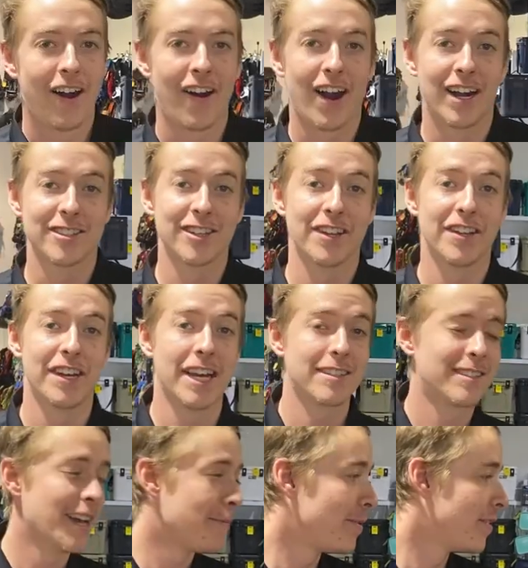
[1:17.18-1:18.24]
All right, so the next
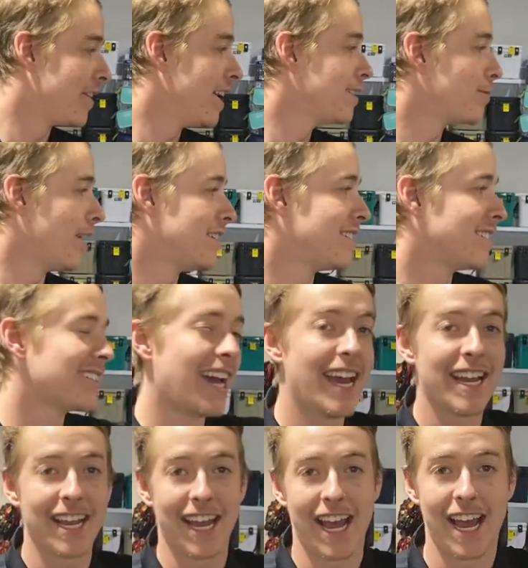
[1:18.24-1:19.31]
step with these ones is
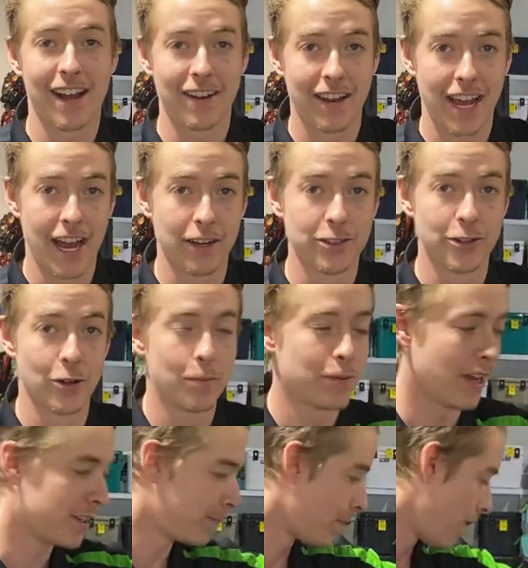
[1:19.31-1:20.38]
taking out our
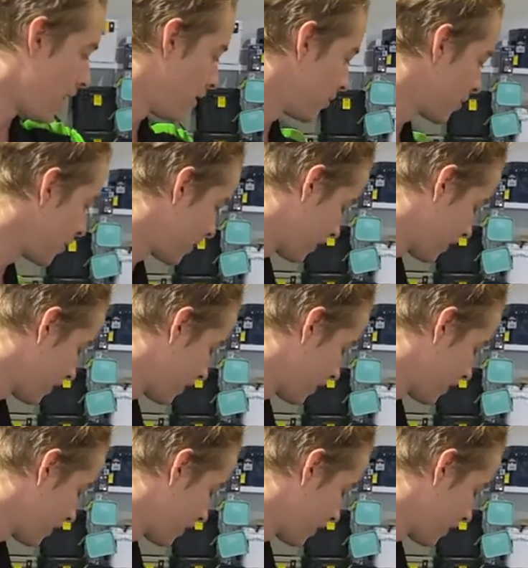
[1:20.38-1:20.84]
DuraPlus poles.